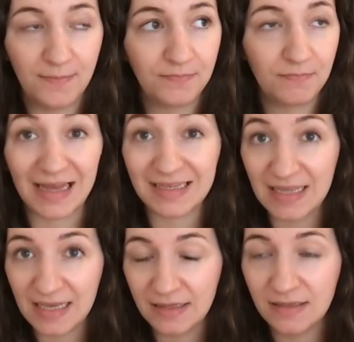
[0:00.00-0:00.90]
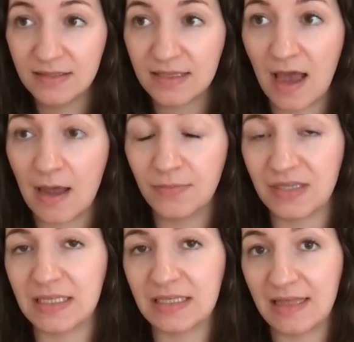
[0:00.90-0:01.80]
magazines and
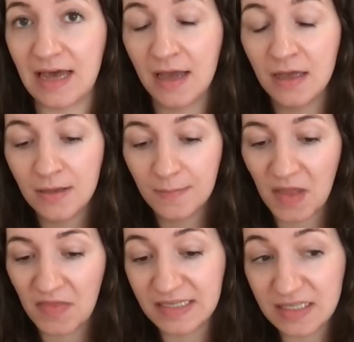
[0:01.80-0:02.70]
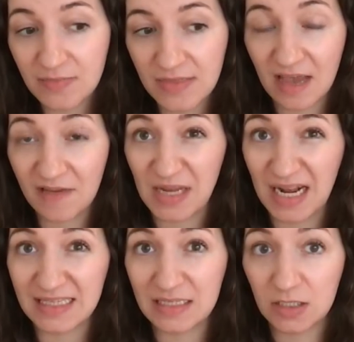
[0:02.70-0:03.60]
places like that. And this is something that I've been
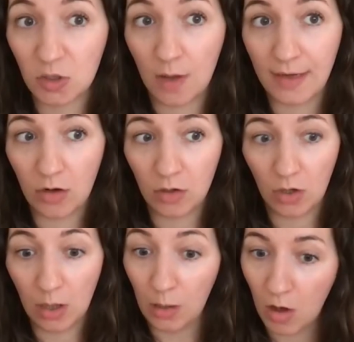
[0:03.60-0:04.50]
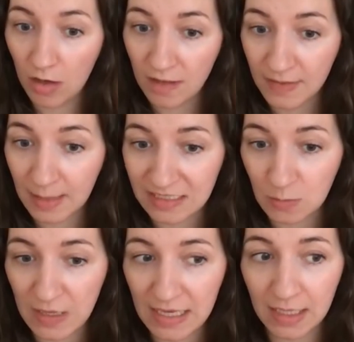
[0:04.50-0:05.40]
asked to comment on a lot in the last
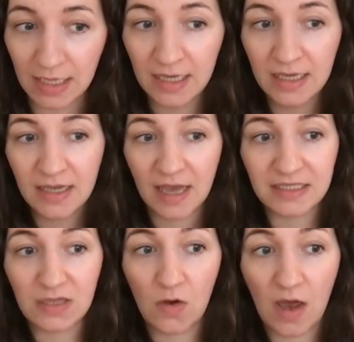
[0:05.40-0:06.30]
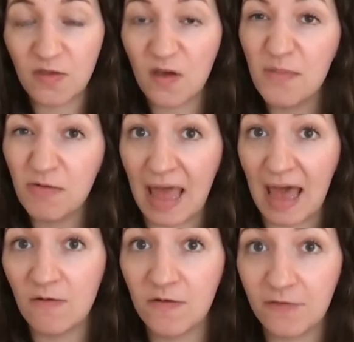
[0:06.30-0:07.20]
week. And so I thought it'd be really
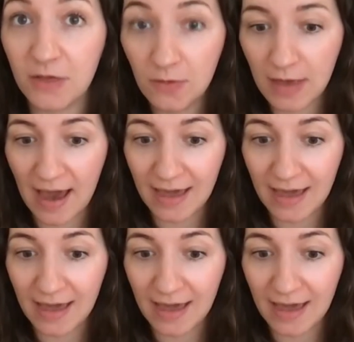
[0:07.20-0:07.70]
helpful for you guys